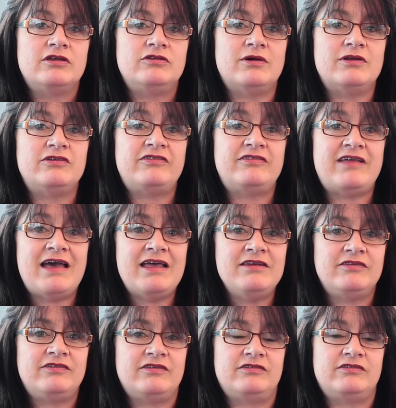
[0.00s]
To understand
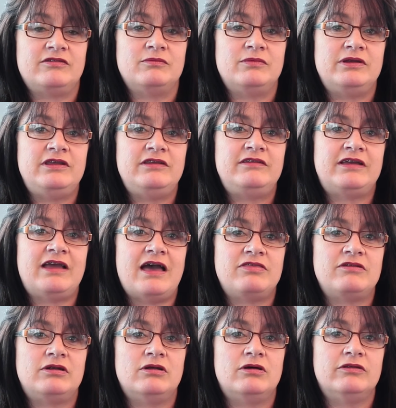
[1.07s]
a system, we need to
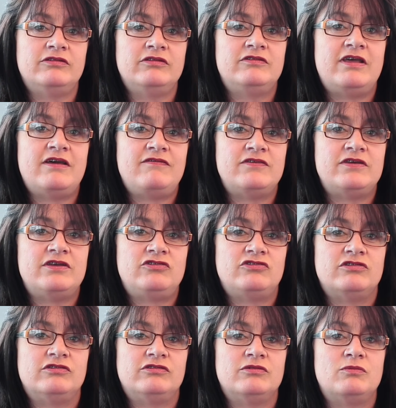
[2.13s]
gather lots of
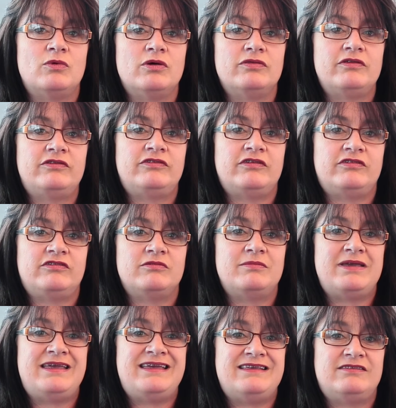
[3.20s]
definitions on what the system
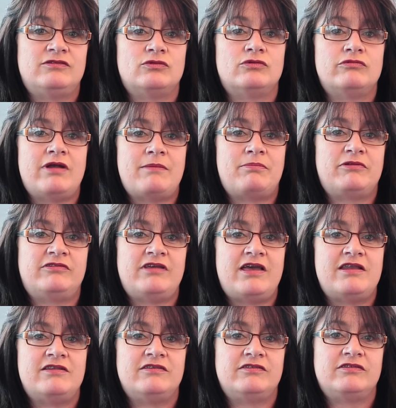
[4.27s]
is or
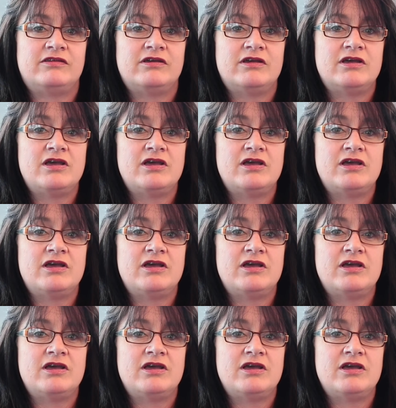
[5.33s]
represents.